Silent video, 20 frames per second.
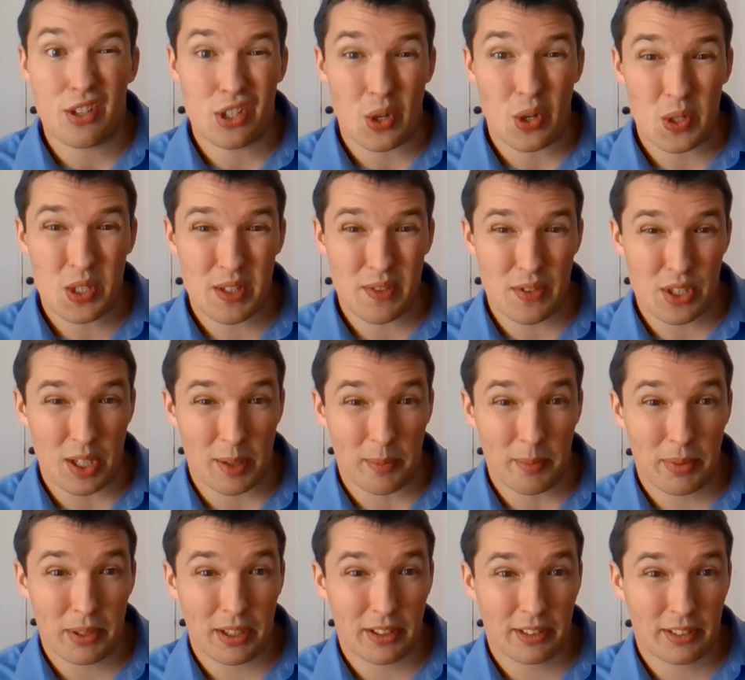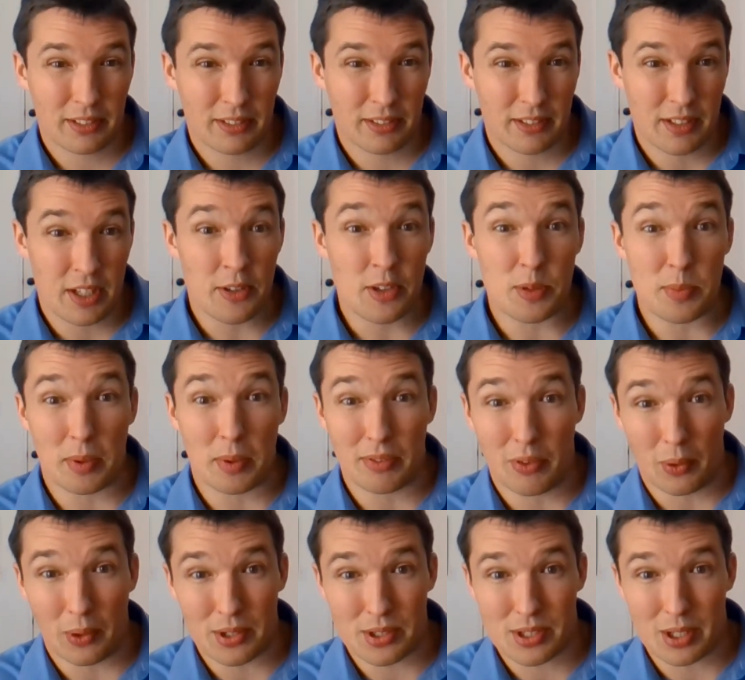Joseph Schumpeter, he was
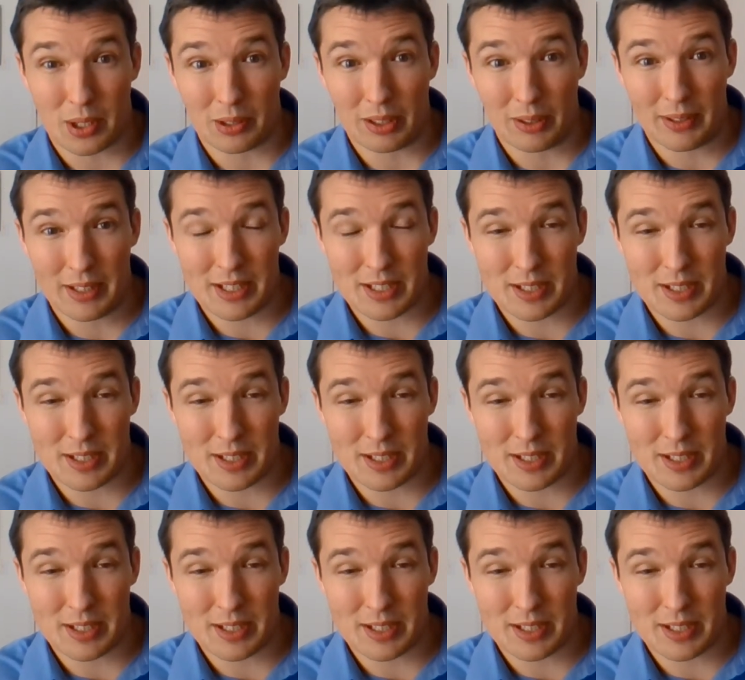before Solow.